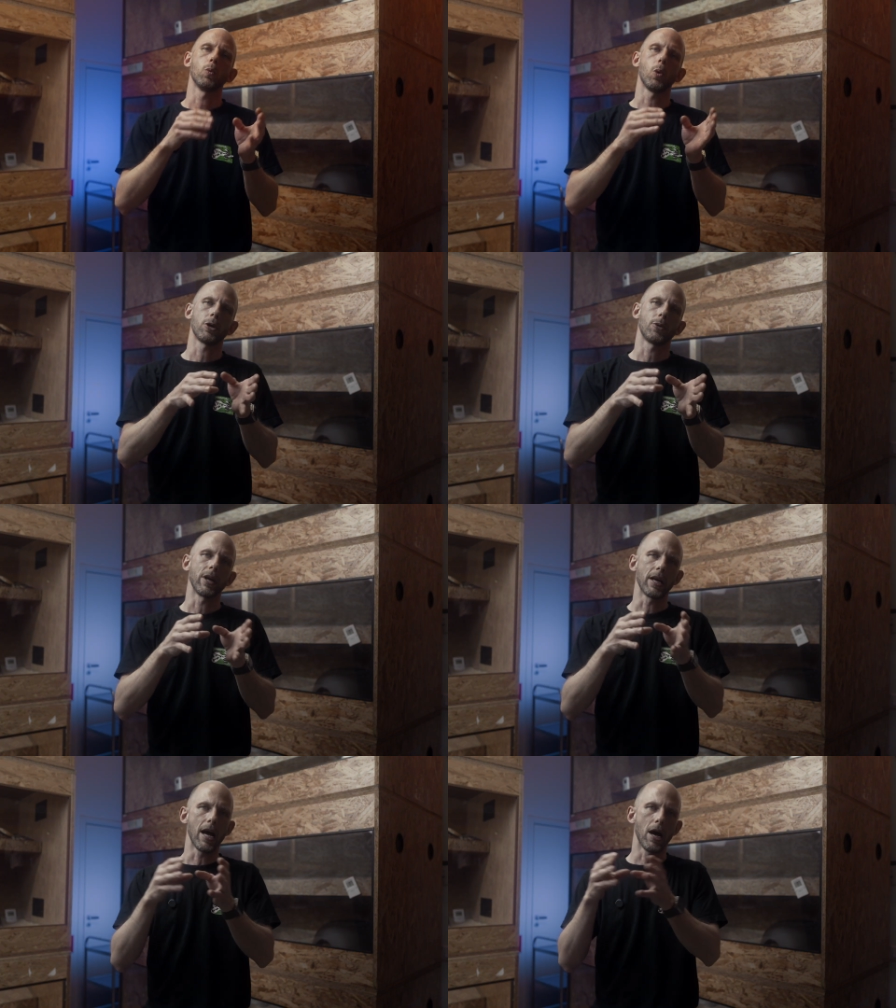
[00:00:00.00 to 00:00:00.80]

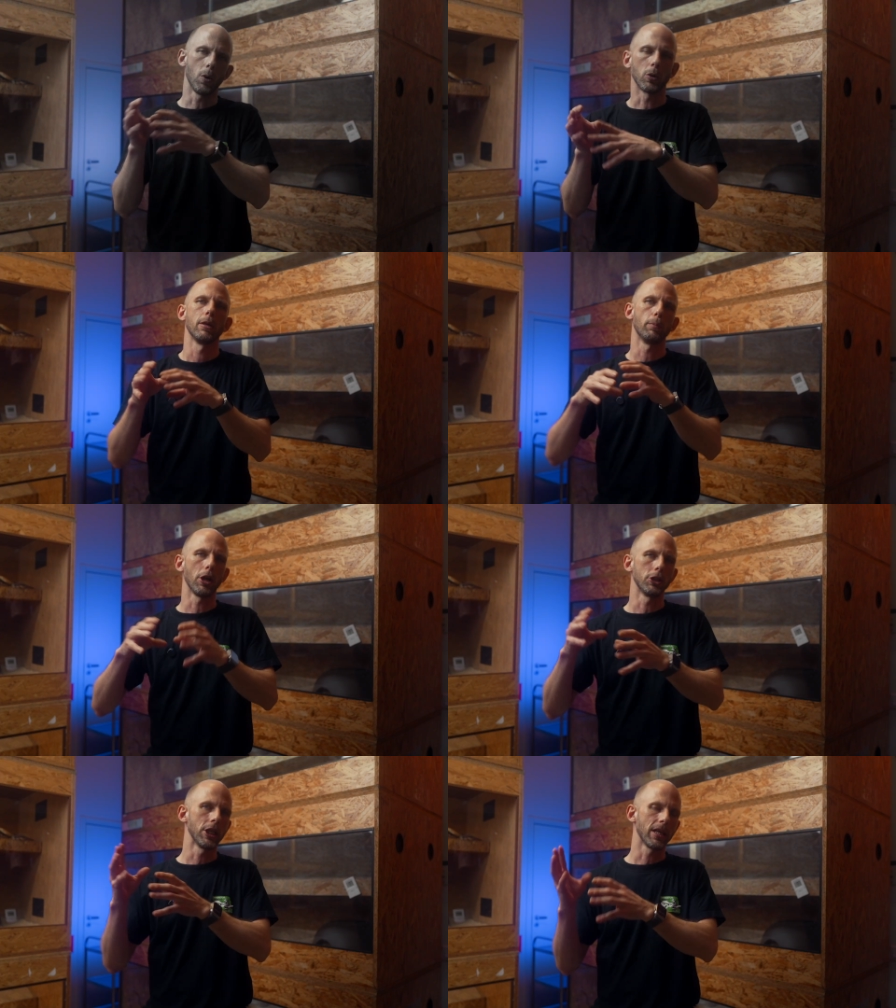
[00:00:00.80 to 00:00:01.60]
watering out the
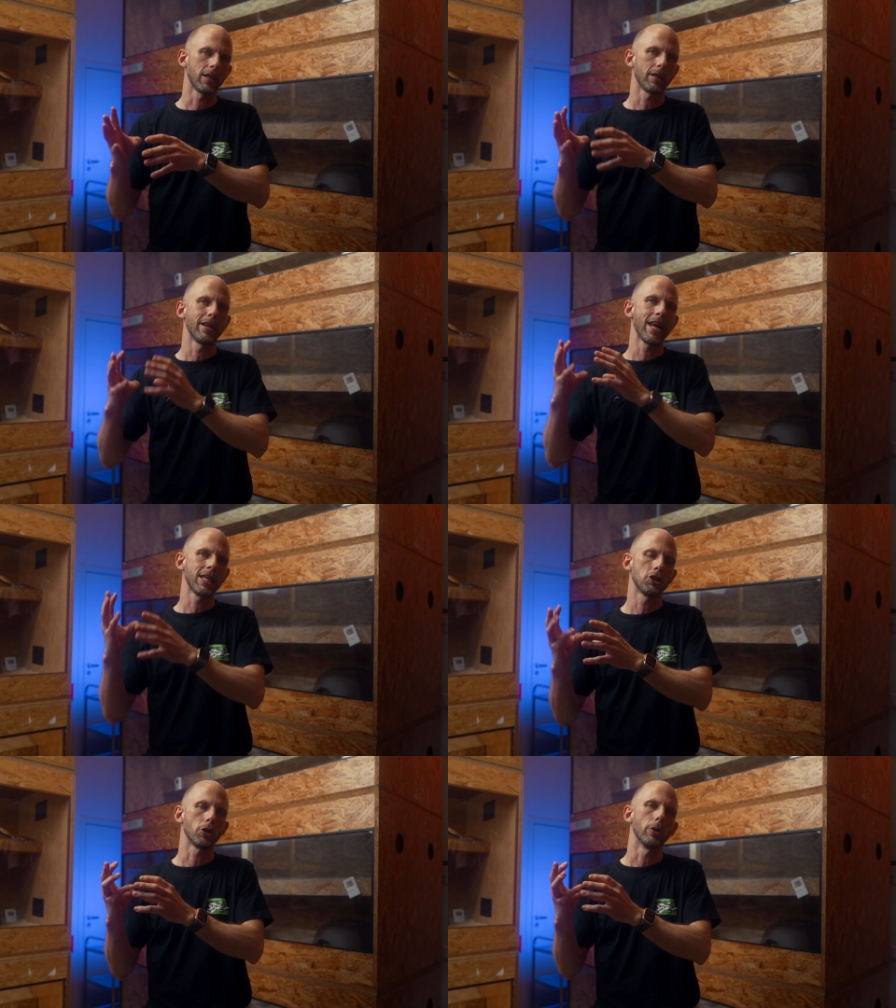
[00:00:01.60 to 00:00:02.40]
polygenic
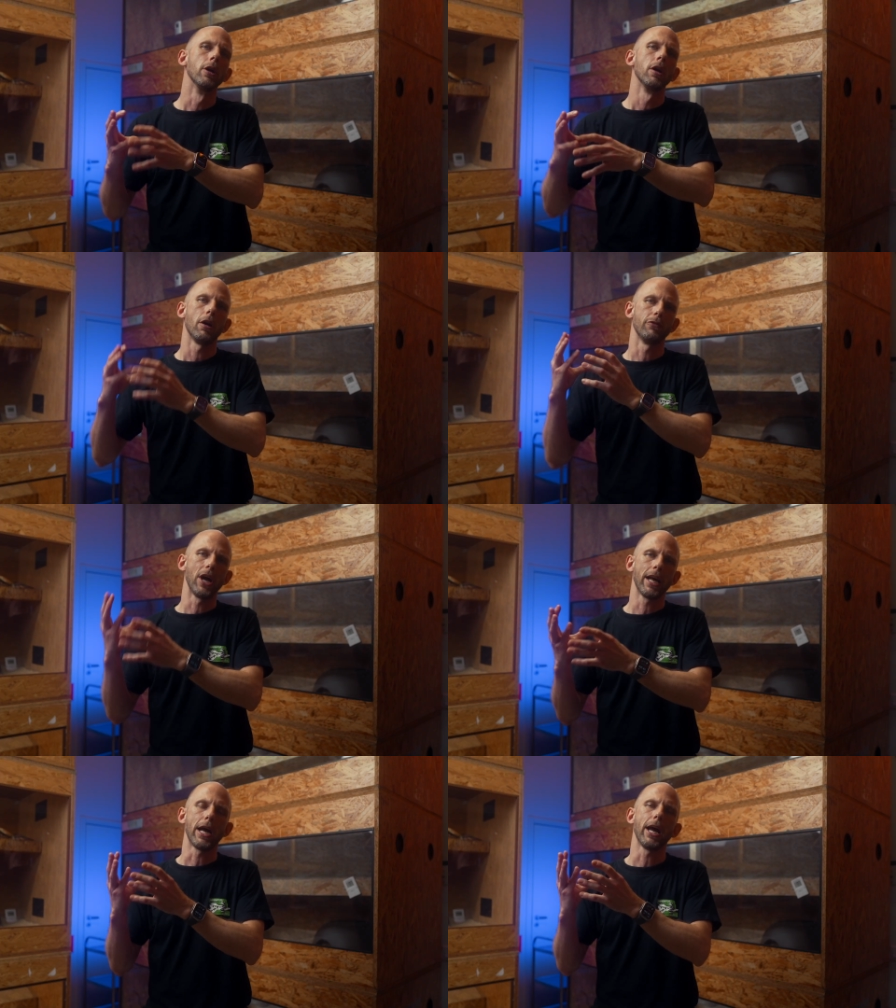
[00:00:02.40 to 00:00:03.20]
nature of
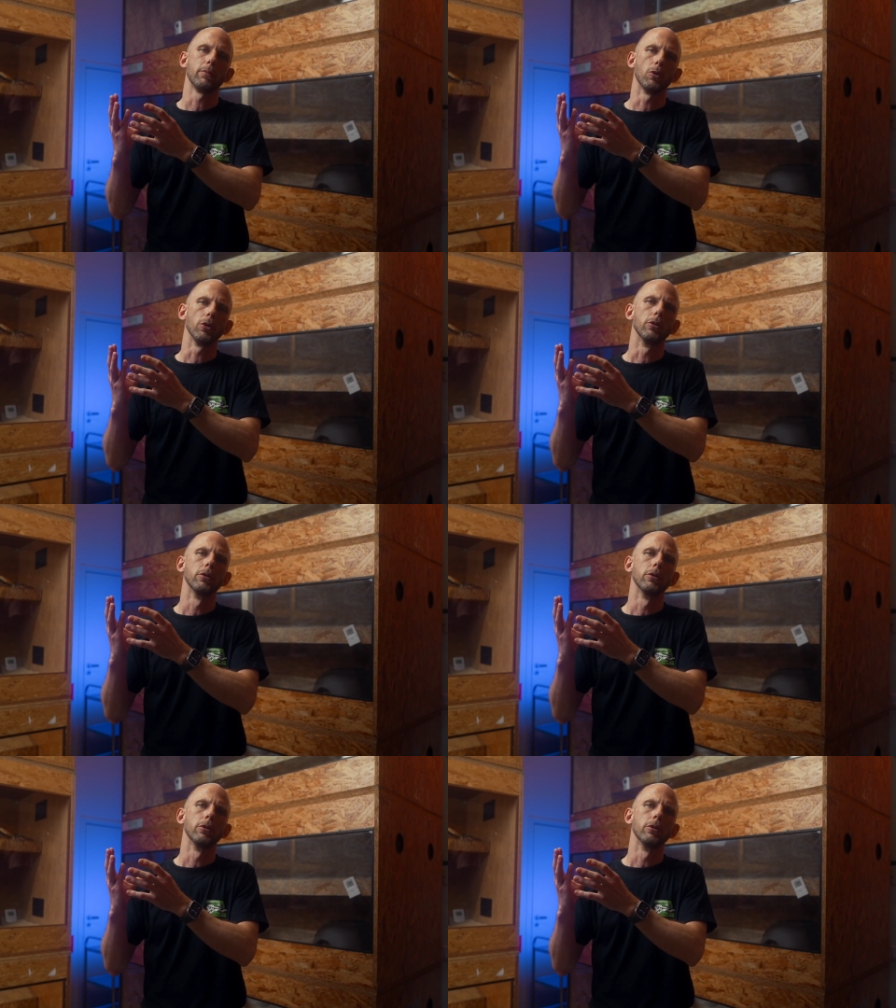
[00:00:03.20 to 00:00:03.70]
that animal.